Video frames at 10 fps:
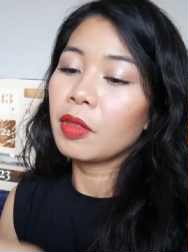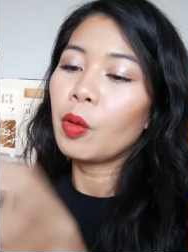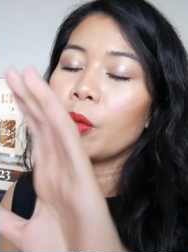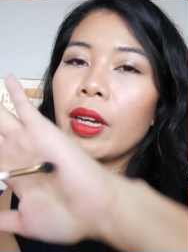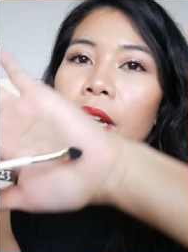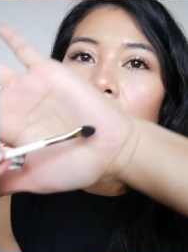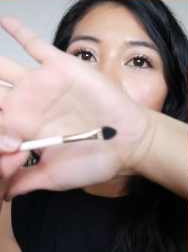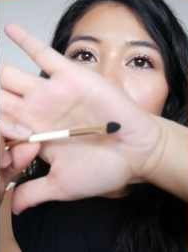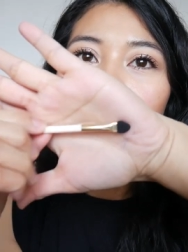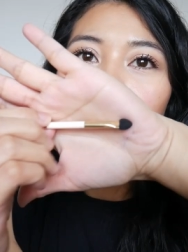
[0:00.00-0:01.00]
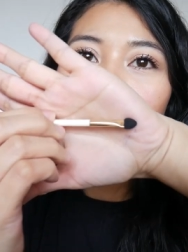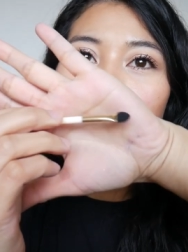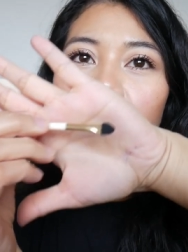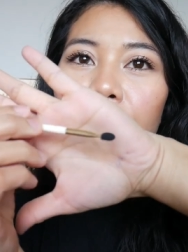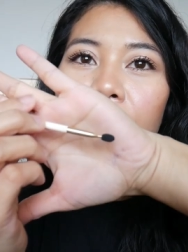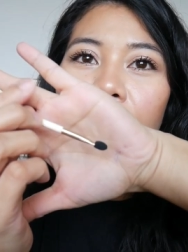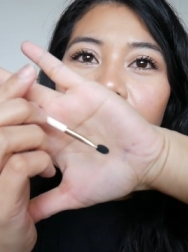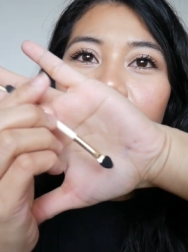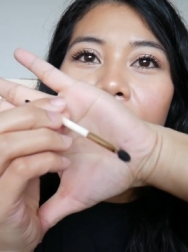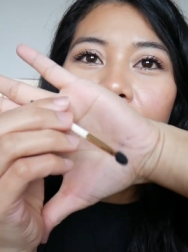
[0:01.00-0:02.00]
Okay, we have
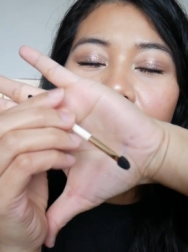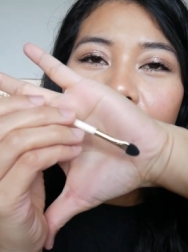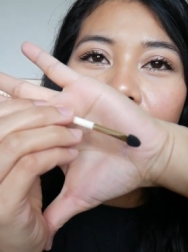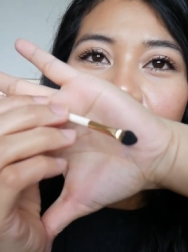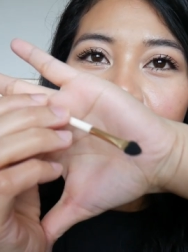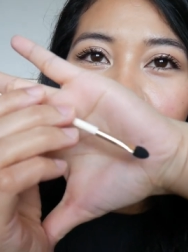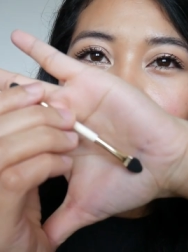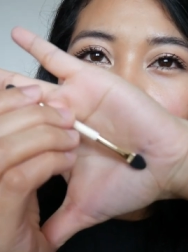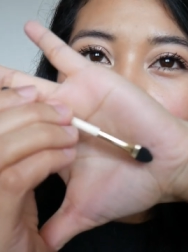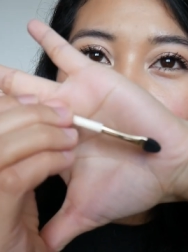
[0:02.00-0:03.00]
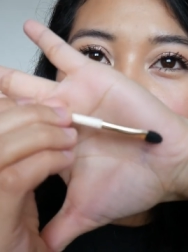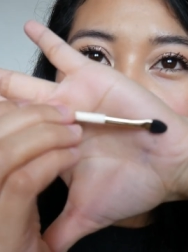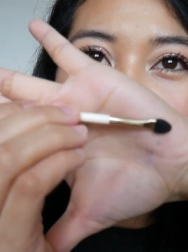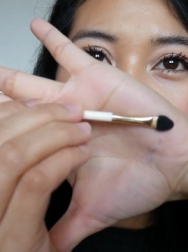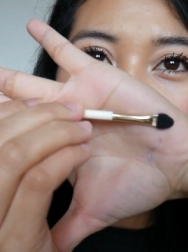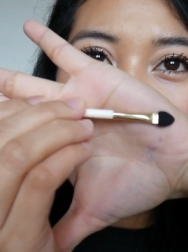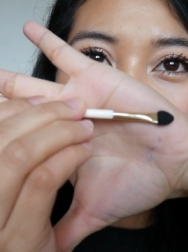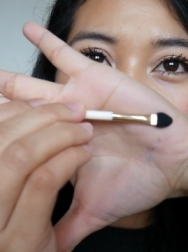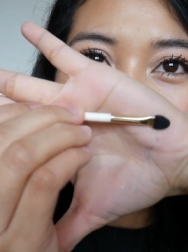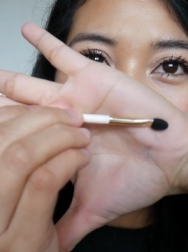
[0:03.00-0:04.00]
the classic
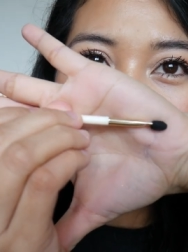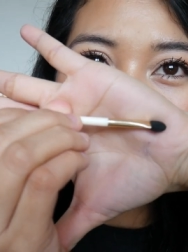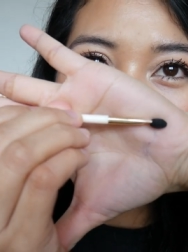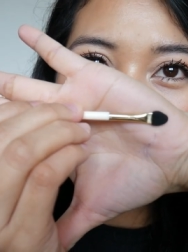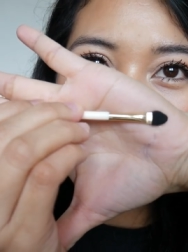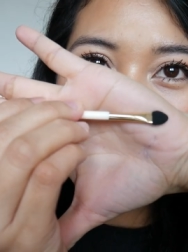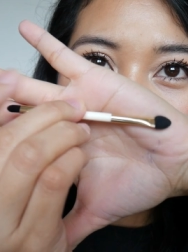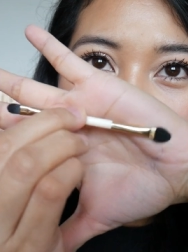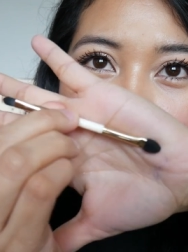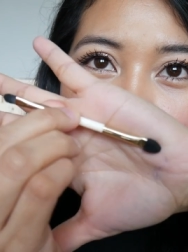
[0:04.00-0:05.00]
one, this one